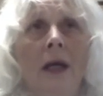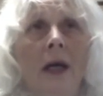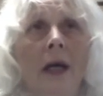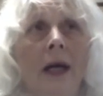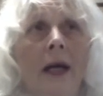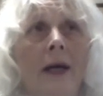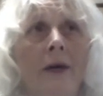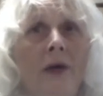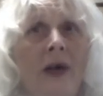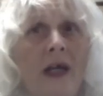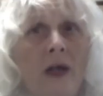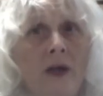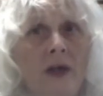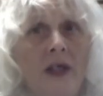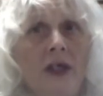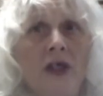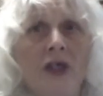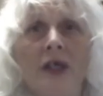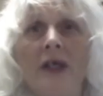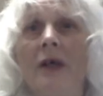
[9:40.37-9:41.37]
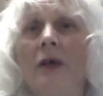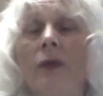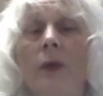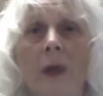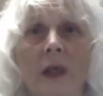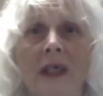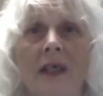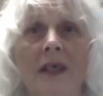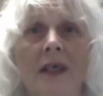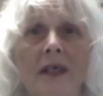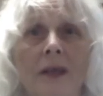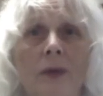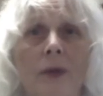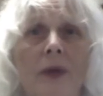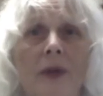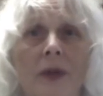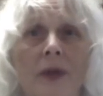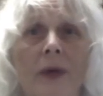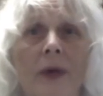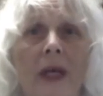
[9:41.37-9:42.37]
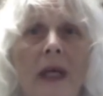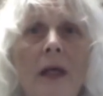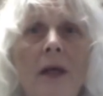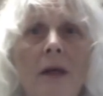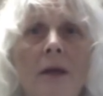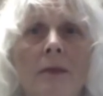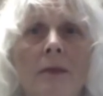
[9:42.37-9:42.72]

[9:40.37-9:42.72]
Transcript: a recognition of what it is we're doing.